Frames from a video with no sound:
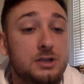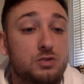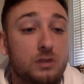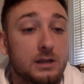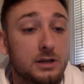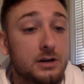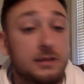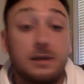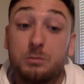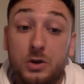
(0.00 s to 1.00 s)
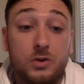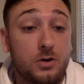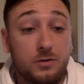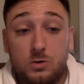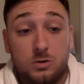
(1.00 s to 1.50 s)
really good. And then
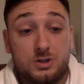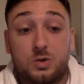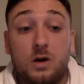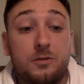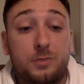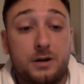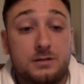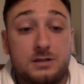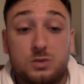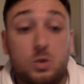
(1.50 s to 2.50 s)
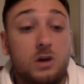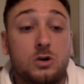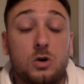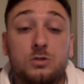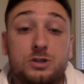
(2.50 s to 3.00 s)
Milner, of course, 12 appearances, 1
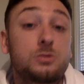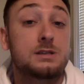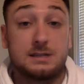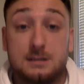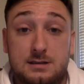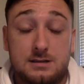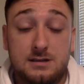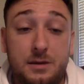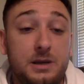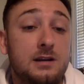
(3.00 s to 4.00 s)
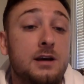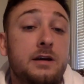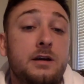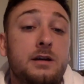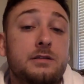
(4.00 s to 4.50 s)
goal, 2 assists. I mean,
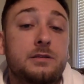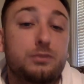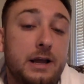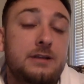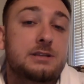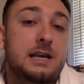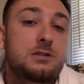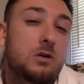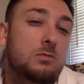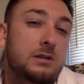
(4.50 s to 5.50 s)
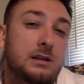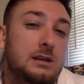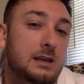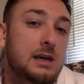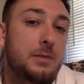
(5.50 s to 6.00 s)
the players that you don't really
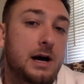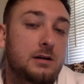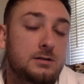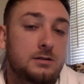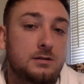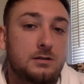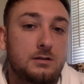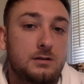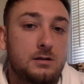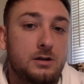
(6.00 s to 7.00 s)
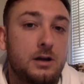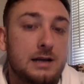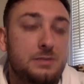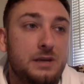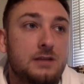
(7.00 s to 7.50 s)
think about
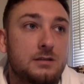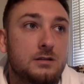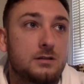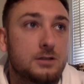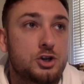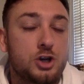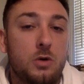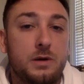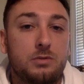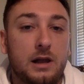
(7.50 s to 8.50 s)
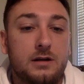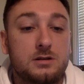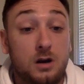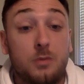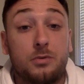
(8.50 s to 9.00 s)
as being the showy
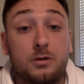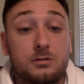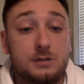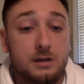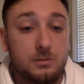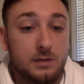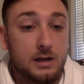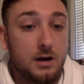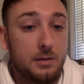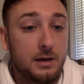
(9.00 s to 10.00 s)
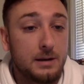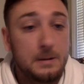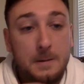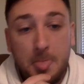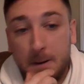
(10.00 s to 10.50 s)
players are producing when they come in.
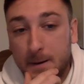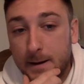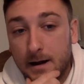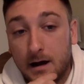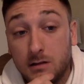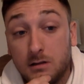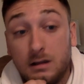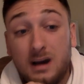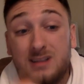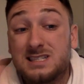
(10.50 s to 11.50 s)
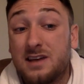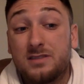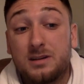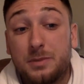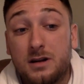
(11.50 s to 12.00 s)
Lallana,
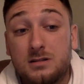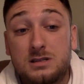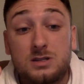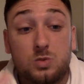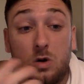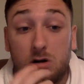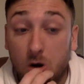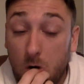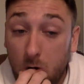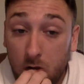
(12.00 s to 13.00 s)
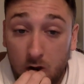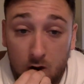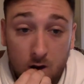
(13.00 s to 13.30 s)
7 appearances, 1 goal.